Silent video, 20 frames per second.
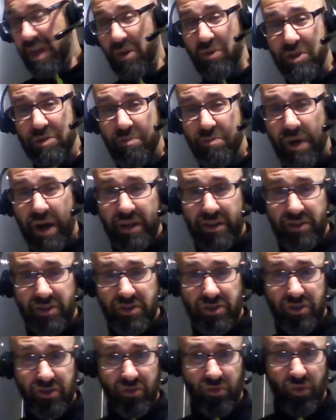respond a
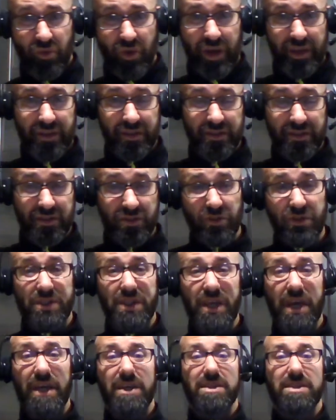certain way. So it
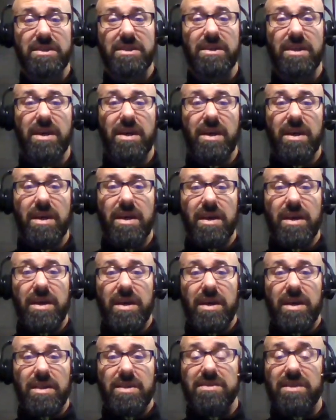takes
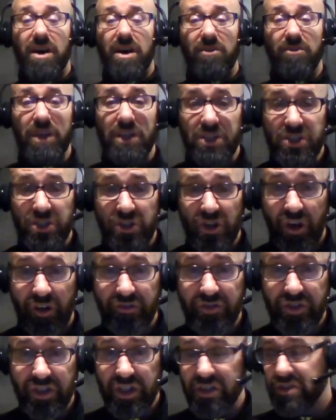salvation
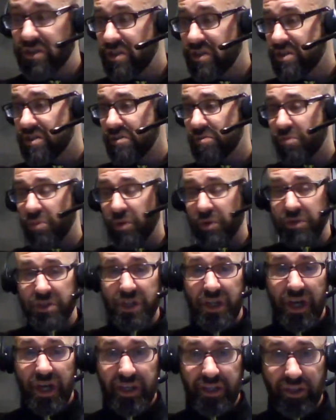off Jesus and puts it
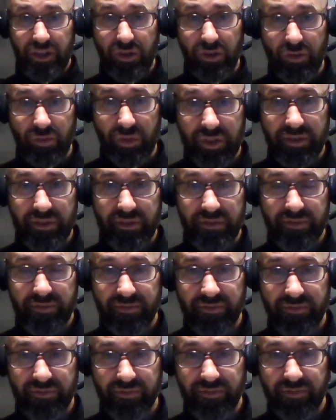on the human.
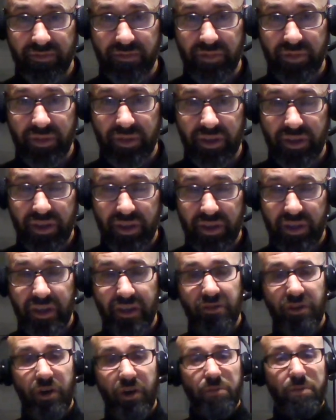
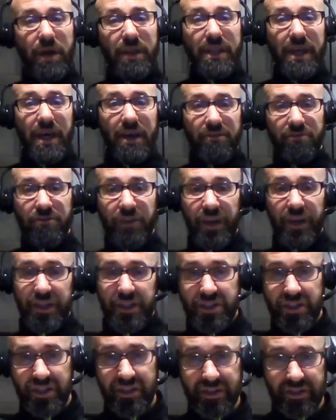Give up on that fake
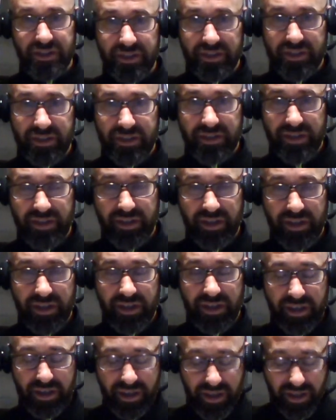Jesus
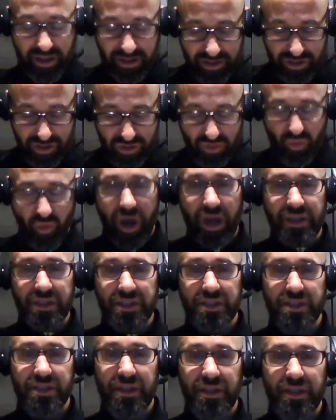and just
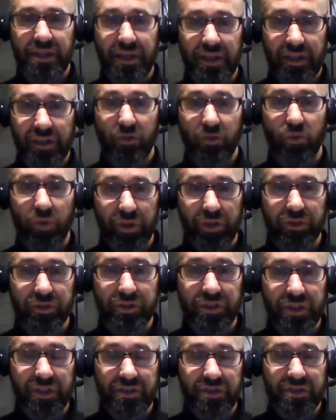rest in the real
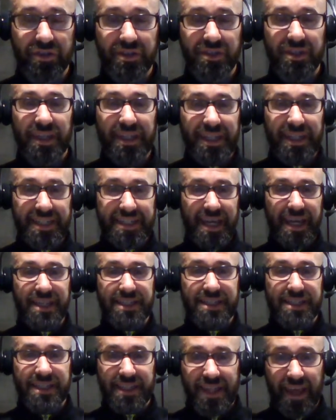Jesus that he
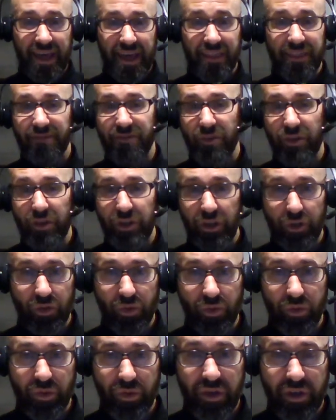tasted death for
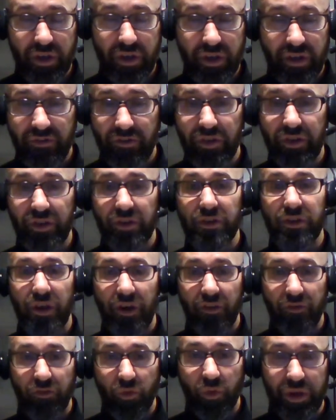you, for your
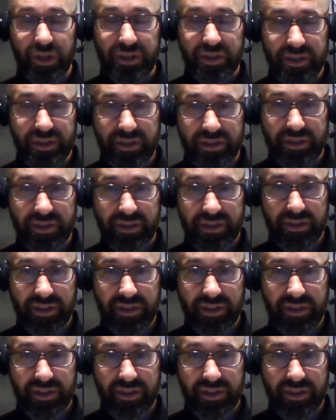loved ones,